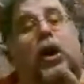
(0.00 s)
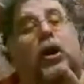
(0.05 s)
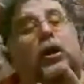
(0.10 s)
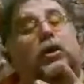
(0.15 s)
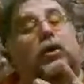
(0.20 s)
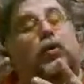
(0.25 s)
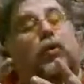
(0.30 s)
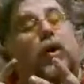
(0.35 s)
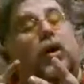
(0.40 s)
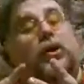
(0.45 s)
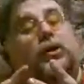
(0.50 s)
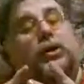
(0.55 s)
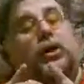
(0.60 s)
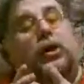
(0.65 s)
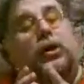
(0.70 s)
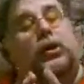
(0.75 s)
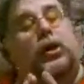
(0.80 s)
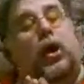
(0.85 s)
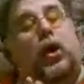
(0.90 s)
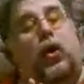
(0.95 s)
you want
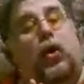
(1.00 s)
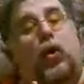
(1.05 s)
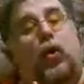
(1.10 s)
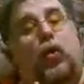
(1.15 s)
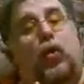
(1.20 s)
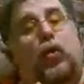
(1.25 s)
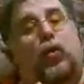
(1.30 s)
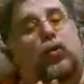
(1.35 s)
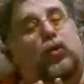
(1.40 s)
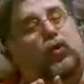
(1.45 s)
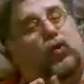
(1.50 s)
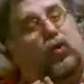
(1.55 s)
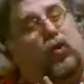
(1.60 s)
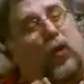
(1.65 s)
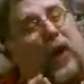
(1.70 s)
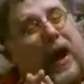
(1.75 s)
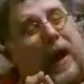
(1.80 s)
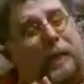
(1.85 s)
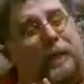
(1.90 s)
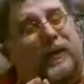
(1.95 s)
to know
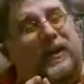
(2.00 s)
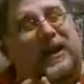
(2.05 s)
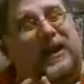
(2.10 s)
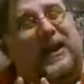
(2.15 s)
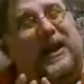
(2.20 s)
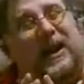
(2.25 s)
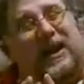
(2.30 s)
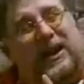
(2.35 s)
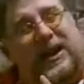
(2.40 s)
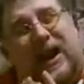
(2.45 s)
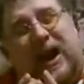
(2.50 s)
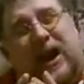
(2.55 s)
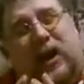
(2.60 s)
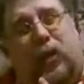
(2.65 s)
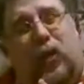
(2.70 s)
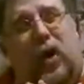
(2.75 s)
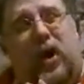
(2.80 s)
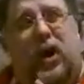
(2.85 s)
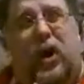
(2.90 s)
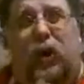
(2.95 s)
grappling, and you kind of
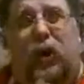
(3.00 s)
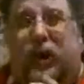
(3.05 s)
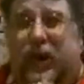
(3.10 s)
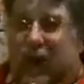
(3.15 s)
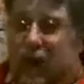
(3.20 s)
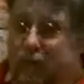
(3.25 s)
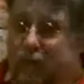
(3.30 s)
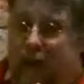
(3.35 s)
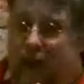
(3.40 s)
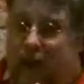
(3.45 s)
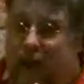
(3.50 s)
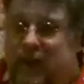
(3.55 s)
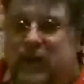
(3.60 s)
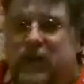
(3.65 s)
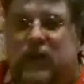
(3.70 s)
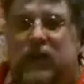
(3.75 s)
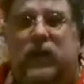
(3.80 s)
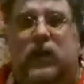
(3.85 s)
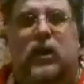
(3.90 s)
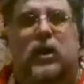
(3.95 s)
want to know
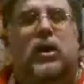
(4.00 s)
kickboxing.